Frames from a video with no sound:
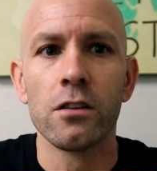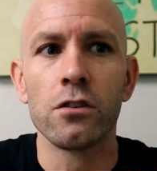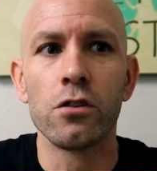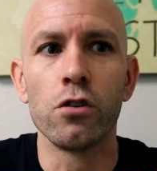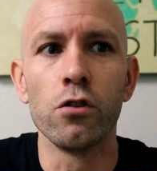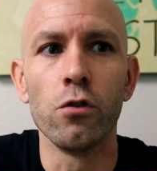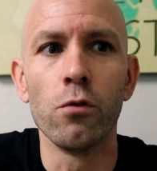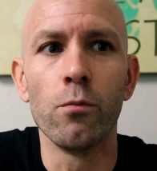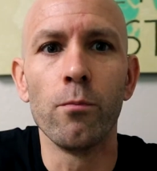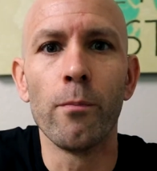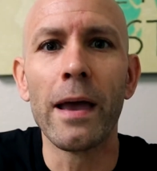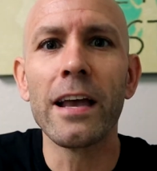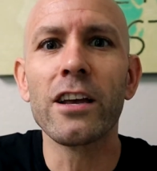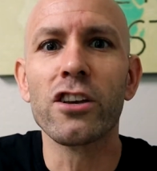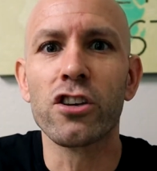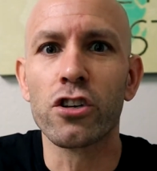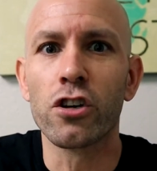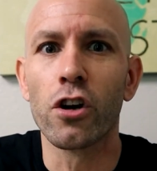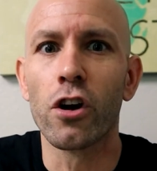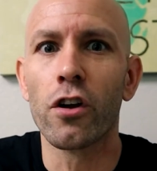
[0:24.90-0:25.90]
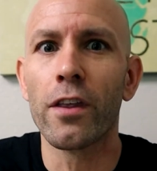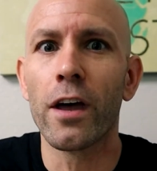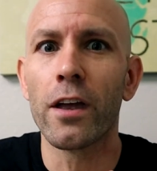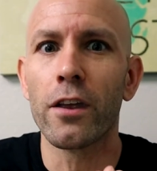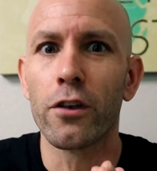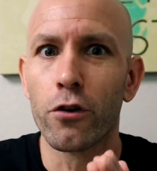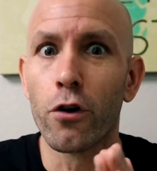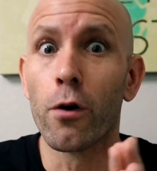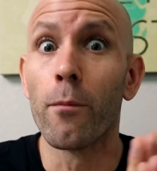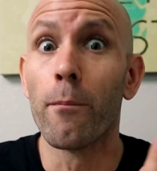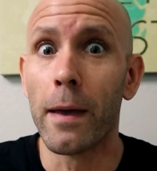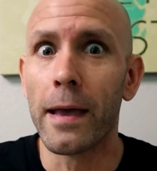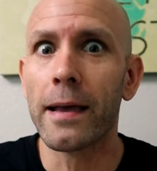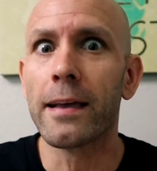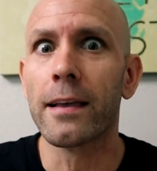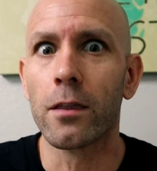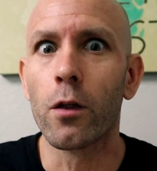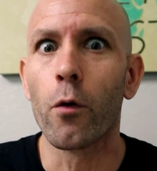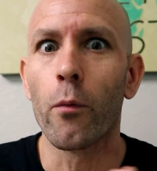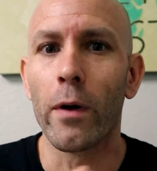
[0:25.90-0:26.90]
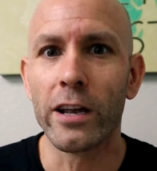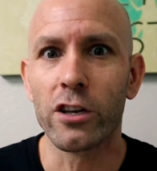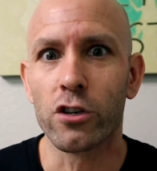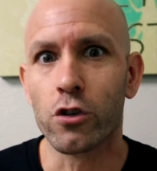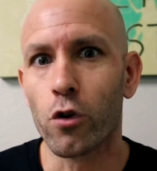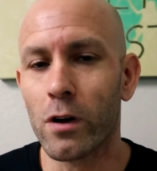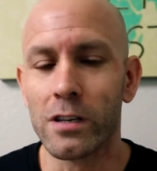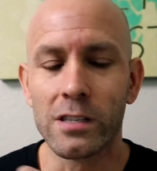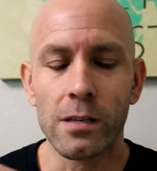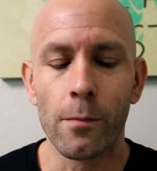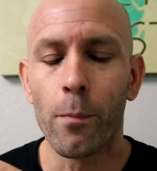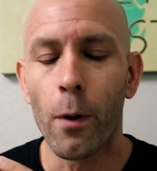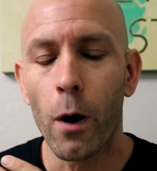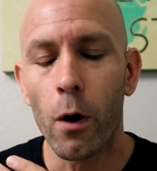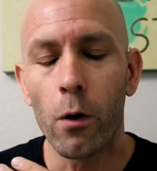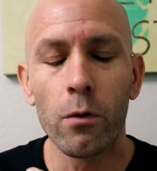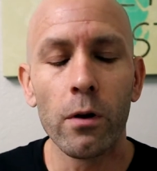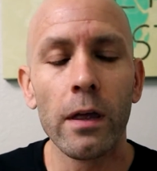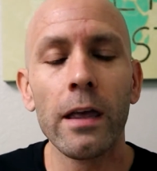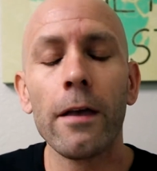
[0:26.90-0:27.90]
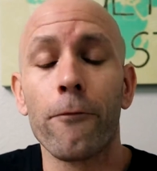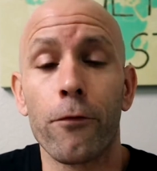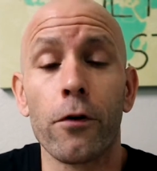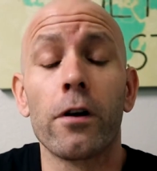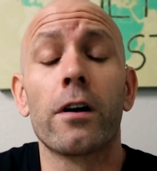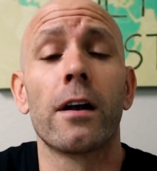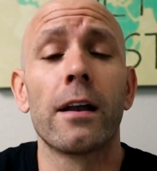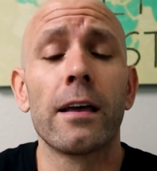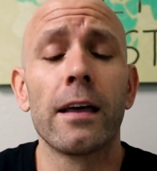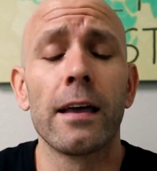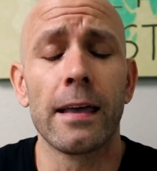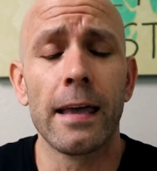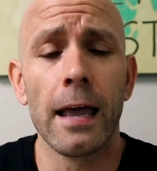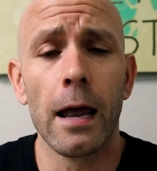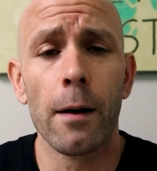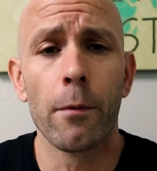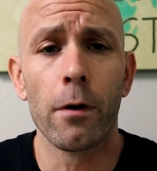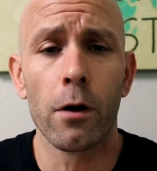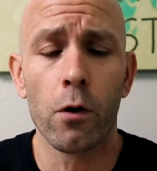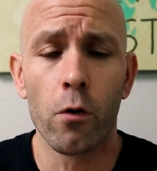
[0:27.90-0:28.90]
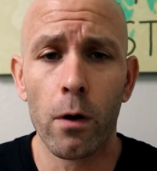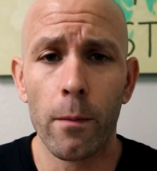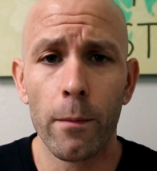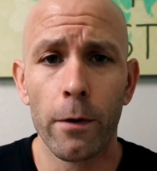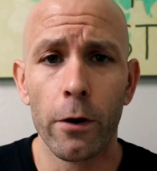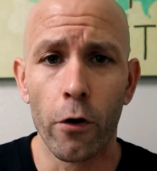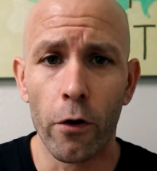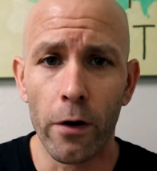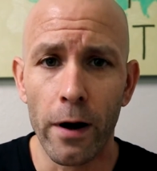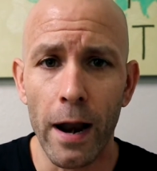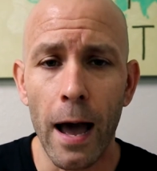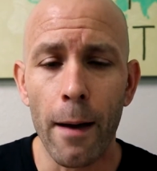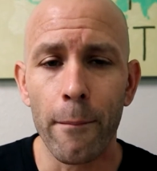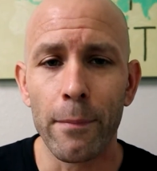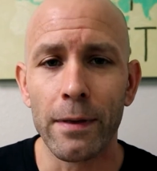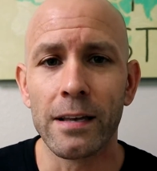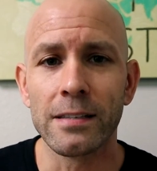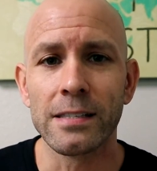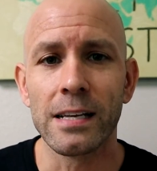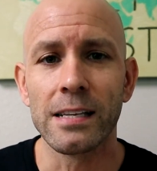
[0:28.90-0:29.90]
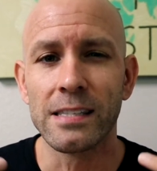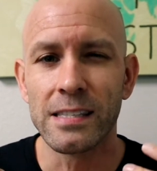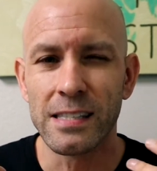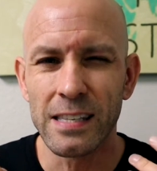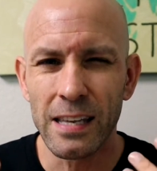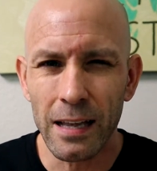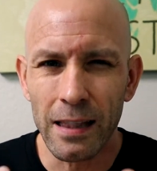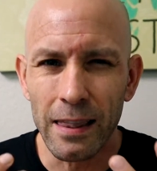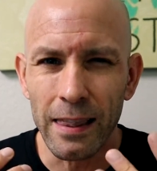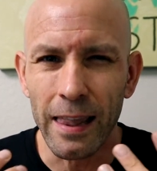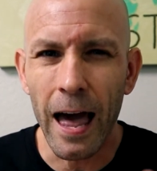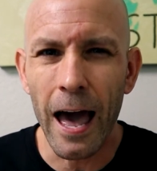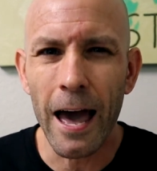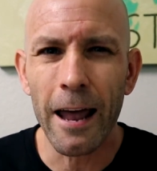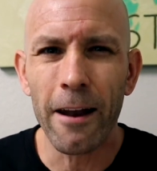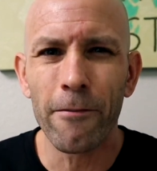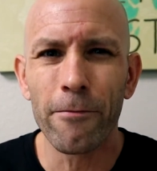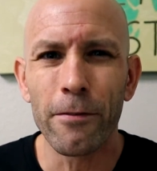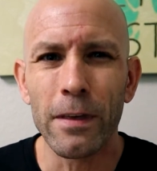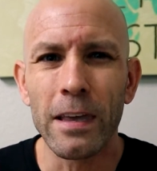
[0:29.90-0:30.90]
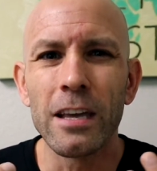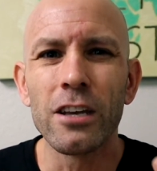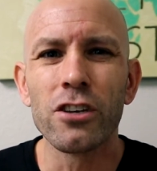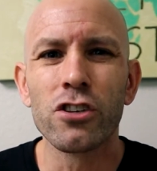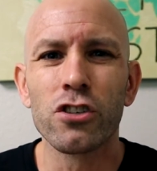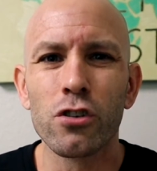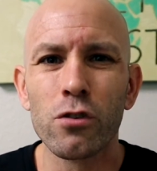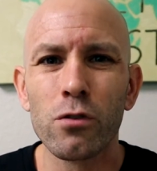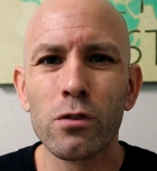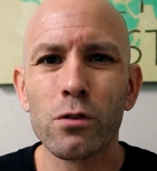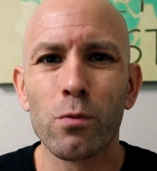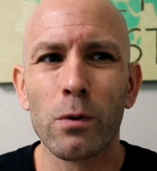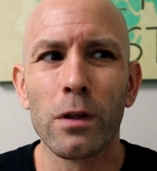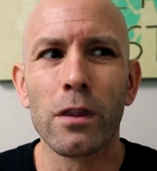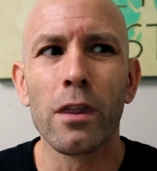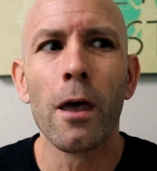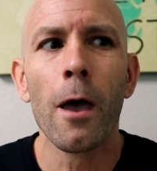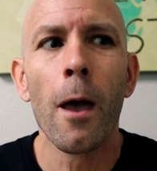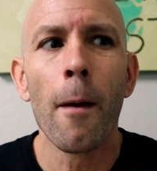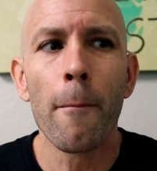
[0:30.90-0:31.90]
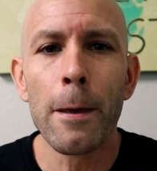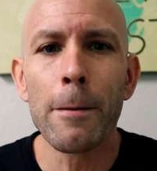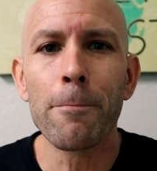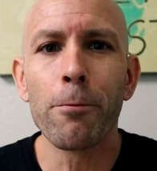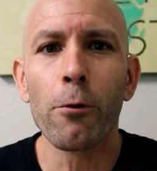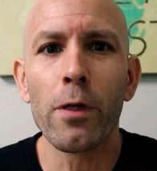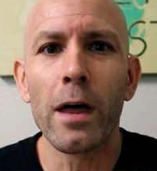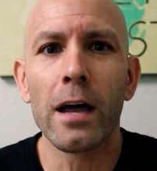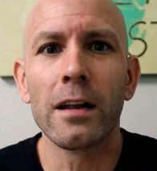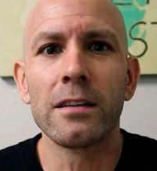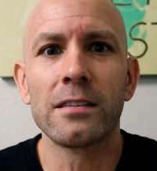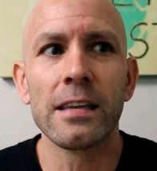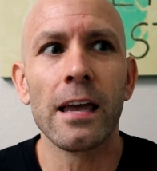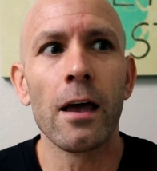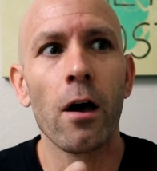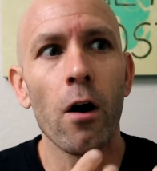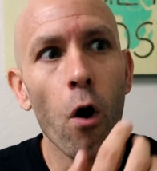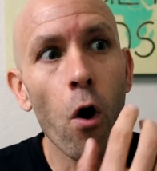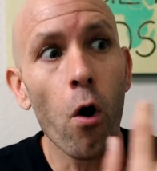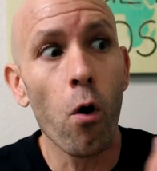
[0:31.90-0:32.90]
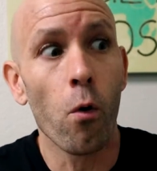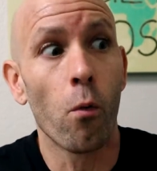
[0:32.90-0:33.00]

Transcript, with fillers: to make sure that you're making the right choice about if you're gonna get camera equipment or not, because I see a lot of issues with people that say, oh,